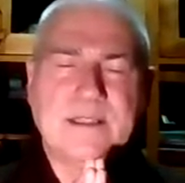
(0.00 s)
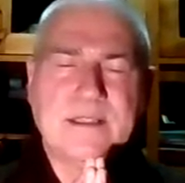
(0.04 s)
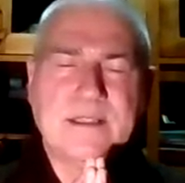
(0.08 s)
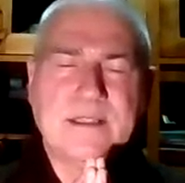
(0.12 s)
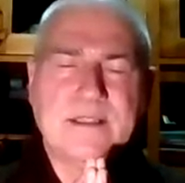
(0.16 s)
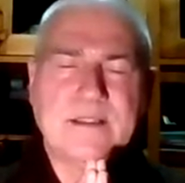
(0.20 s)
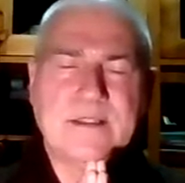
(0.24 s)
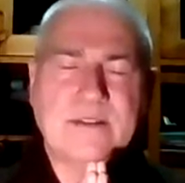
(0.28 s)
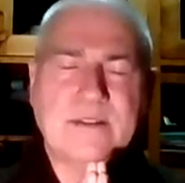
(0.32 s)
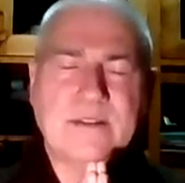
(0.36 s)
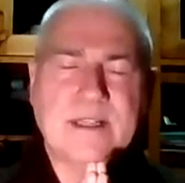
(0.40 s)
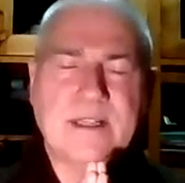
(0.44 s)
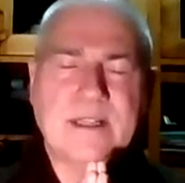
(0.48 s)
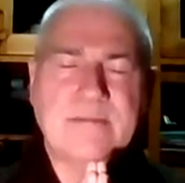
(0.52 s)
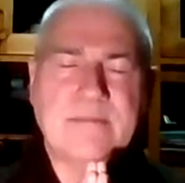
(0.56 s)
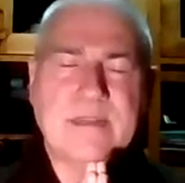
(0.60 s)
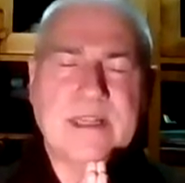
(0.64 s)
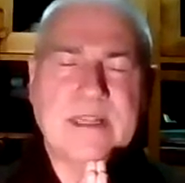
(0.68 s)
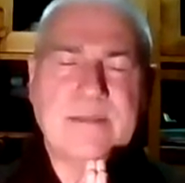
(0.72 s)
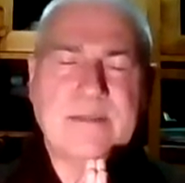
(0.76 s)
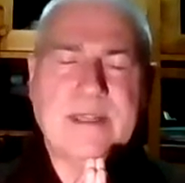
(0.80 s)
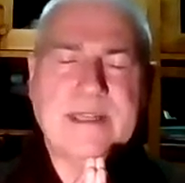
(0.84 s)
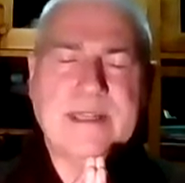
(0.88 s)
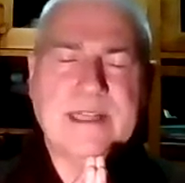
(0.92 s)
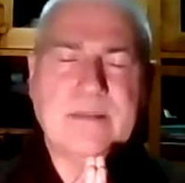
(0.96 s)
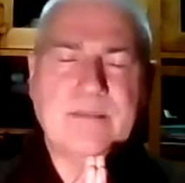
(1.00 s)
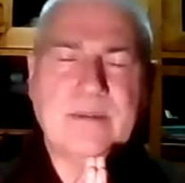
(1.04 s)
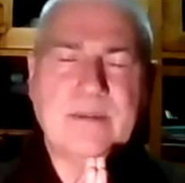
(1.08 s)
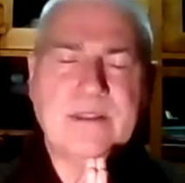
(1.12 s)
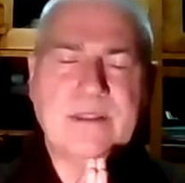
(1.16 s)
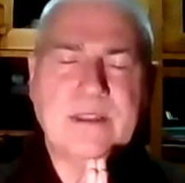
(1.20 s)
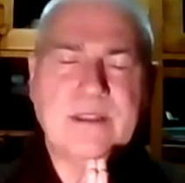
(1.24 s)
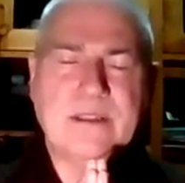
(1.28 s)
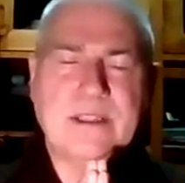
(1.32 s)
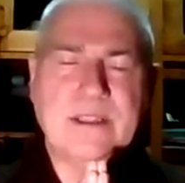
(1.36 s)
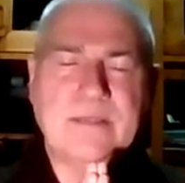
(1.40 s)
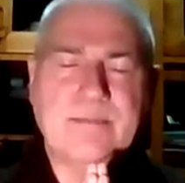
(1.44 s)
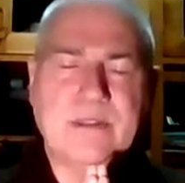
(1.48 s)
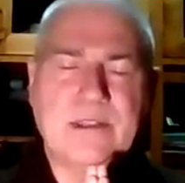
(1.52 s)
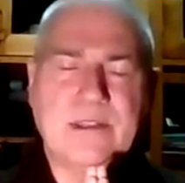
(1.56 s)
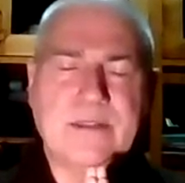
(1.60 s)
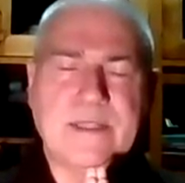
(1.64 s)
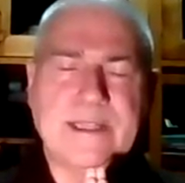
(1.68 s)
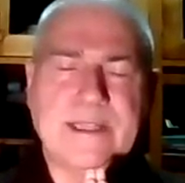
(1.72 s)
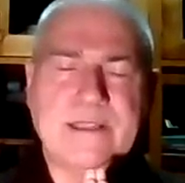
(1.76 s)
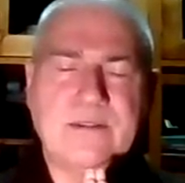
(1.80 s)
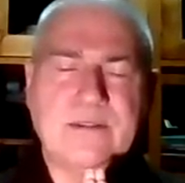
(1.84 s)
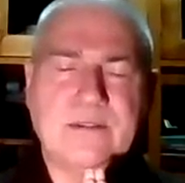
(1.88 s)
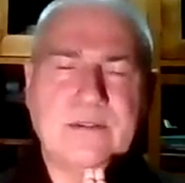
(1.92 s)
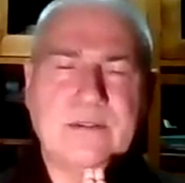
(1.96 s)
so that I may be able to
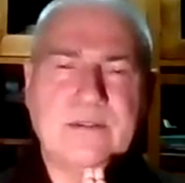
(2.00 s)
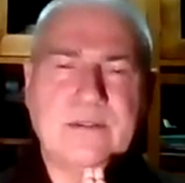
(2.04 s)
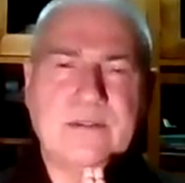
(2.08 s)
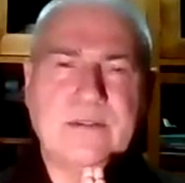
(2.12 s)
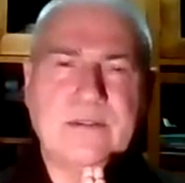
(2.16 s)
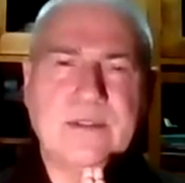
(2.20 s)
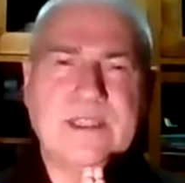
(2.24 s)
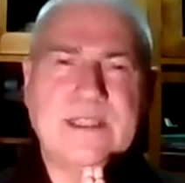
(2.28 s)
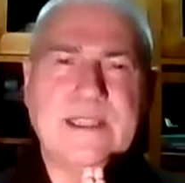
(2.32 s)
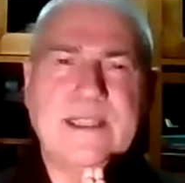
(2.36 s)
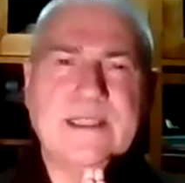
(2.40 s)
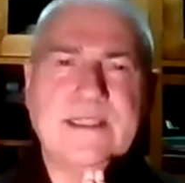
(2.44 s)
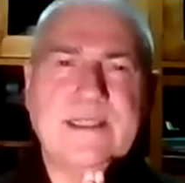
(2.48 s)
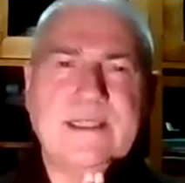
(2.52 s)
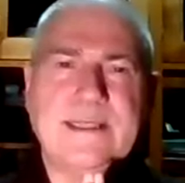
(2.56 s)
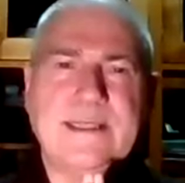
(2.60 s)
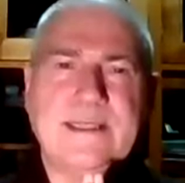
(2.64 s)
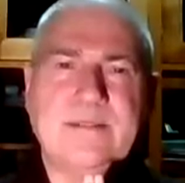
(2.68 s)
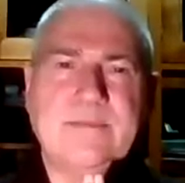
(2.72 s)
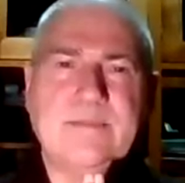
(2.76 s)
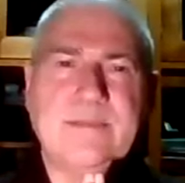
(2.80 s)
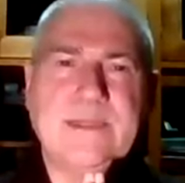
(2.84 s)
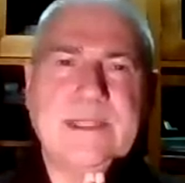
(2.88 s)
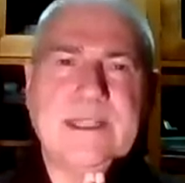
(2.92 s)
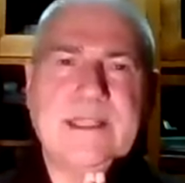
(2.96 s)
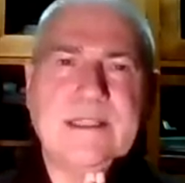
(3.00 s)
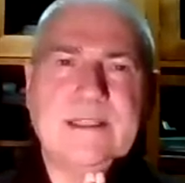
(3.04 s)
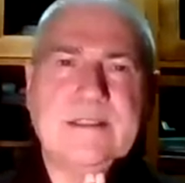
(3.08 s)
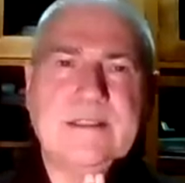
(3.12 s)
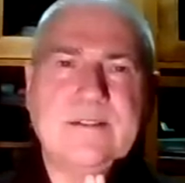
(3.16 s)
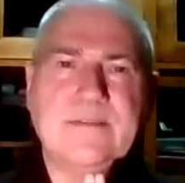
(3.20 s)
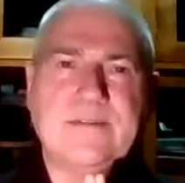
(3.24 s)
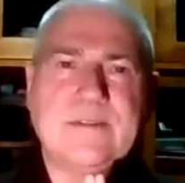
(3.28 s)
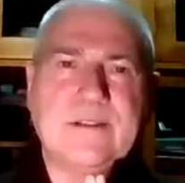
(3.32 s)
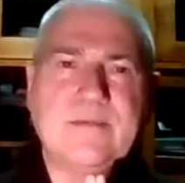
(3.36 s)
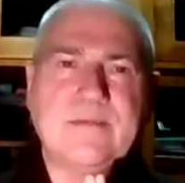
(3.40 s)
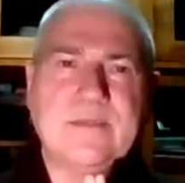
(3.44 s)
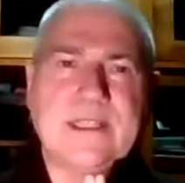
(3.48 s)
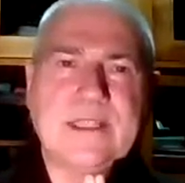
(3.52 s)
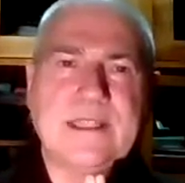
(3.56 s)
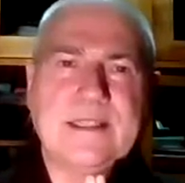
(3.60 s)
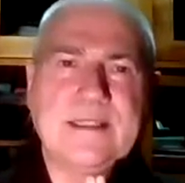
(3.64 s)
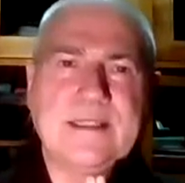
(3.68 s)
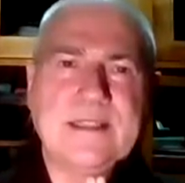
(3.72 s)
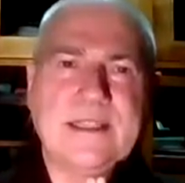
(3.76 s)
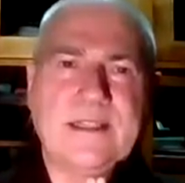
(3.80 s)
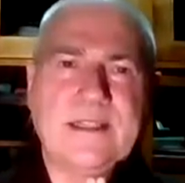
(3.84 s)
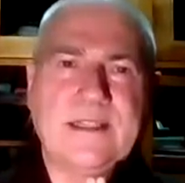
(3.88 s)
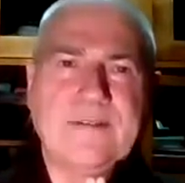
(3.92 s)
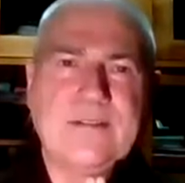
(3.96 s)
liberate all sentient beings from their
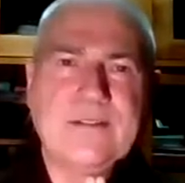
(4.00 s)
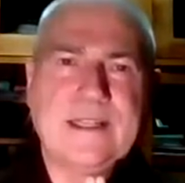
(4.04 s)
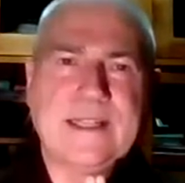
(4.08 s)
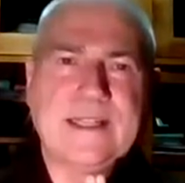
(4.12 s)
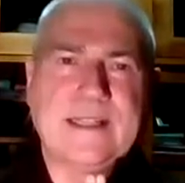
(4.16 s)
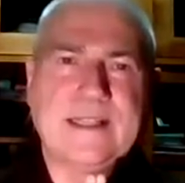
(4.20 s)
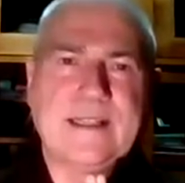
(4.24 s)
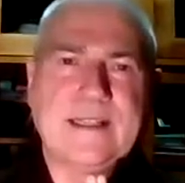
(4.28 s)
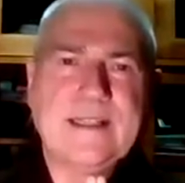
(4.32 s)
suffering.